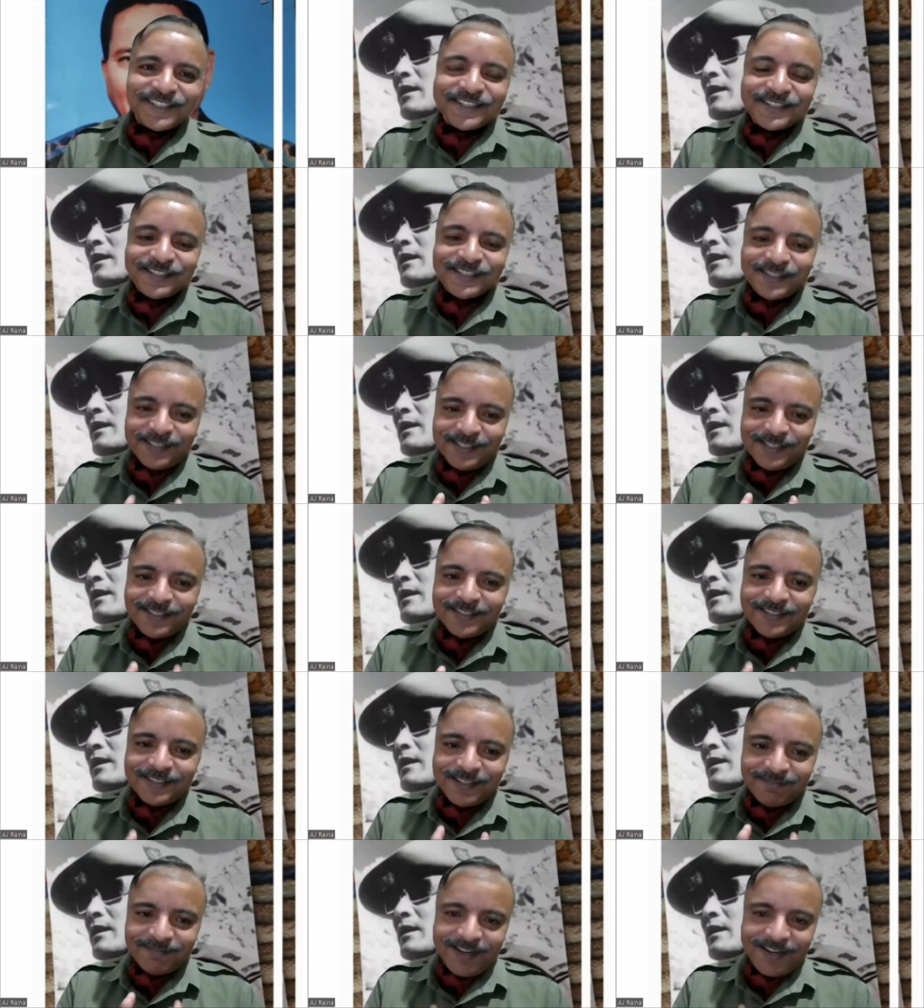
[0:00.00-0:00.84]
This
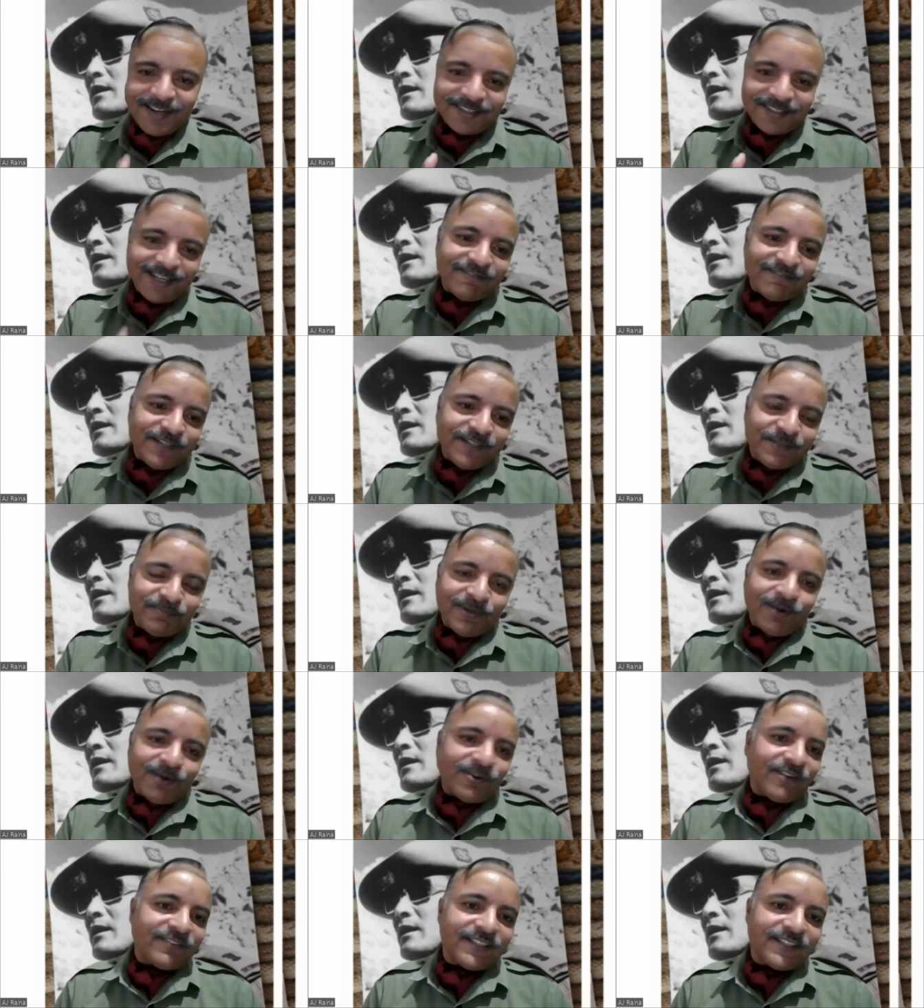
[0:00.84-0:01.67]
is the fact. I'm very
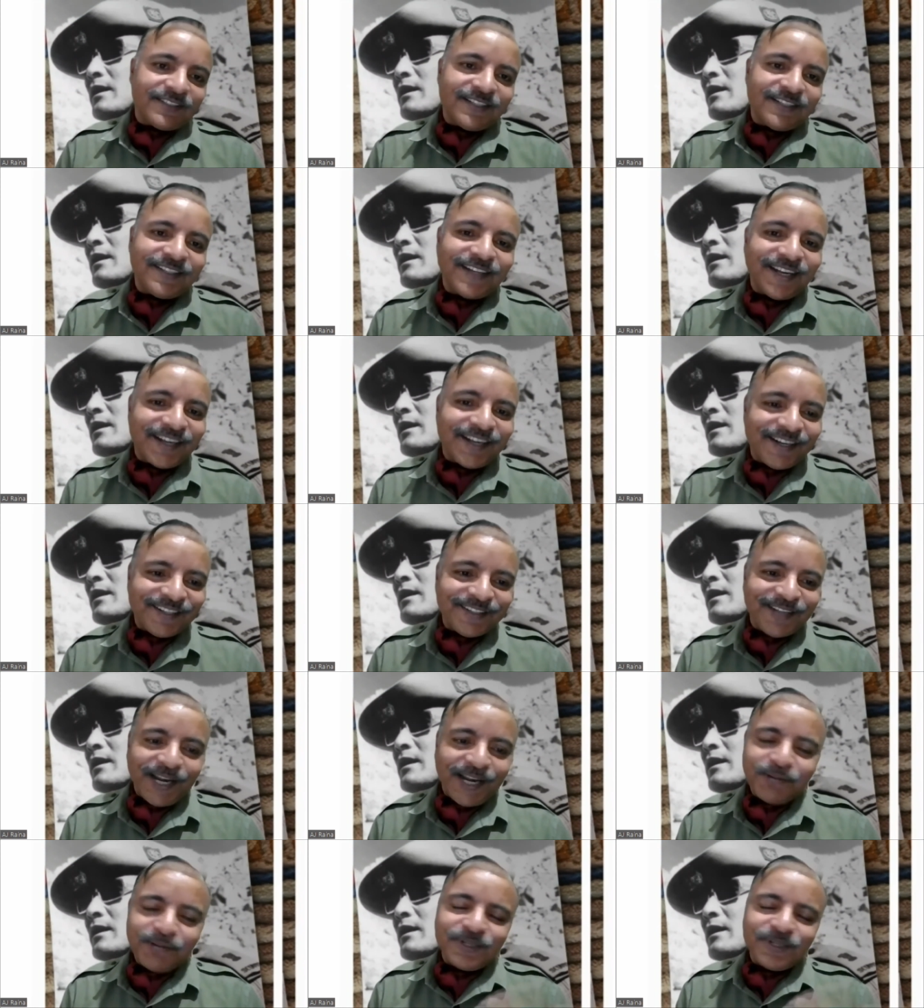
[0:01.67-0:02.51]
proud of the thing.
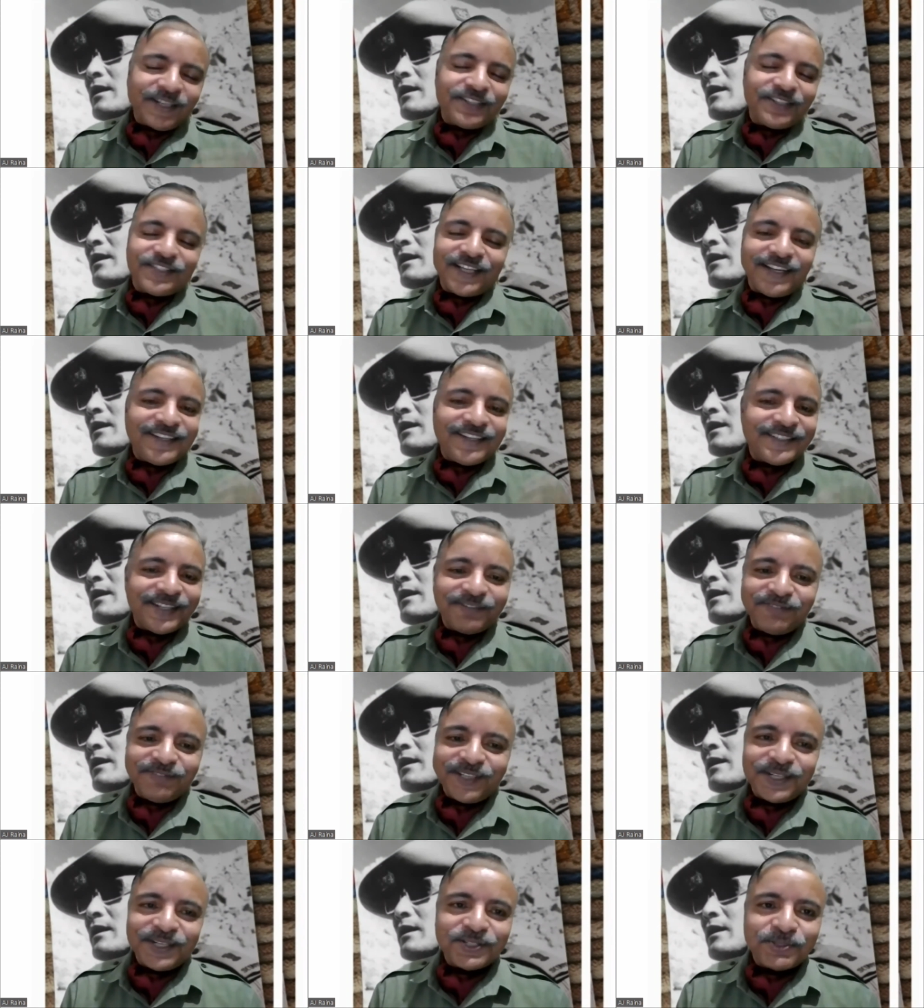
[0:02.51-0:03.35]
Anybody can
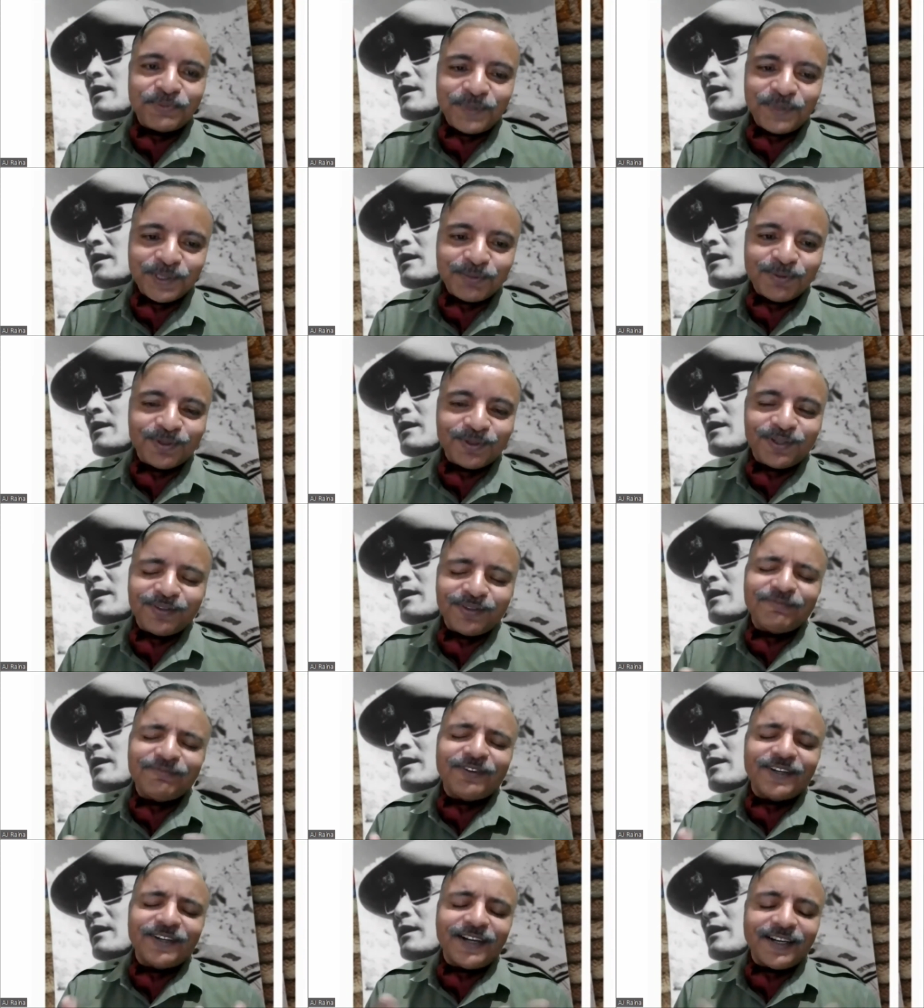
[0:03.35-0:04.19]
challenge and we can speak about
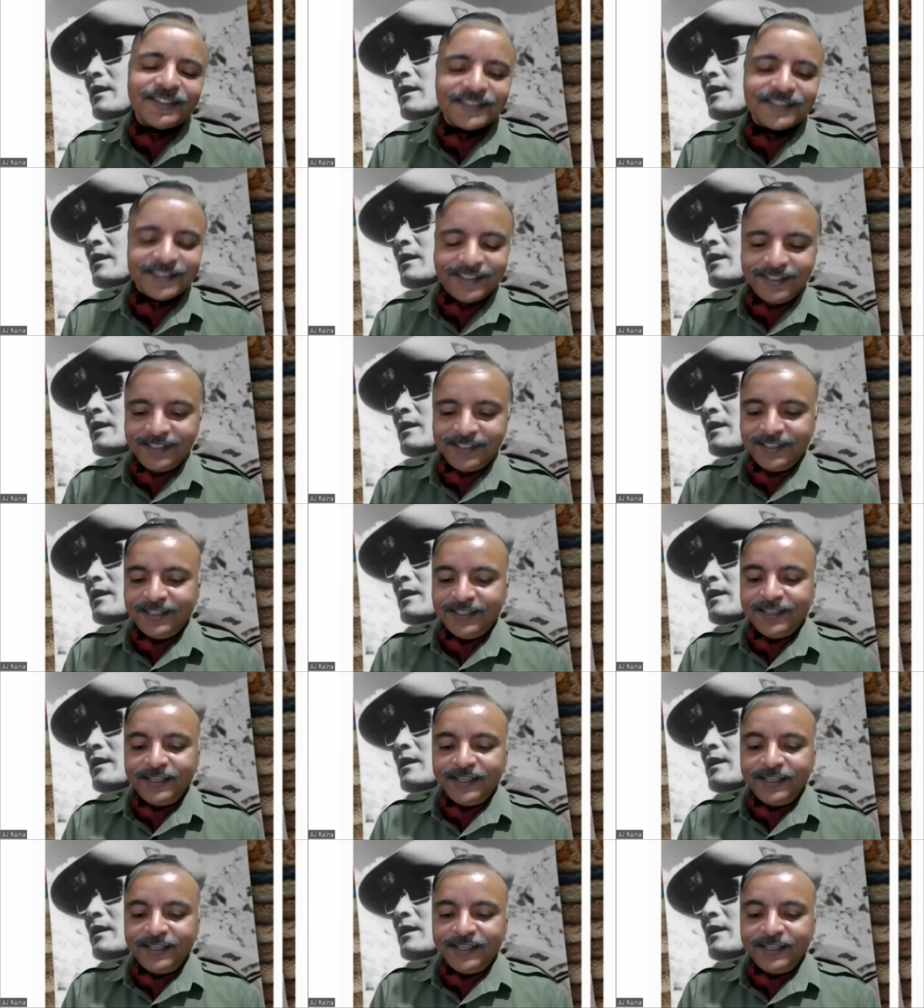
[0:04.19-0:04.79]
it for hours.